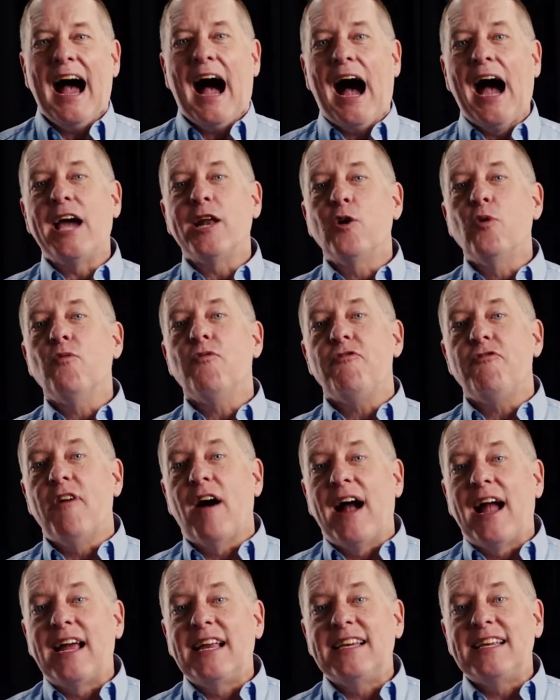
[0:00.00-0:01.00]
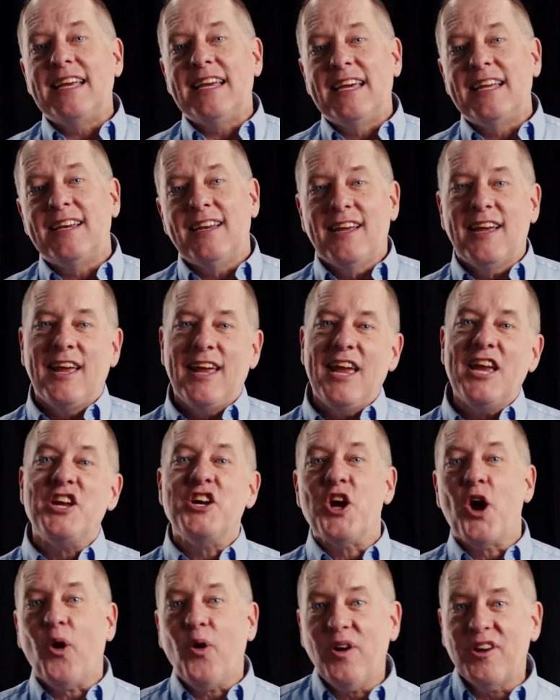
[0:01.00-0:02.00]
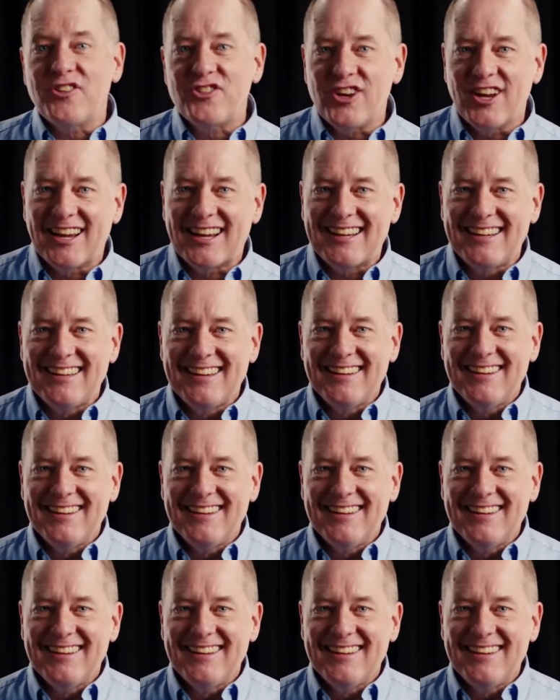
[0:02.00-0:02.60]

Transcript: I don't find it encouraging,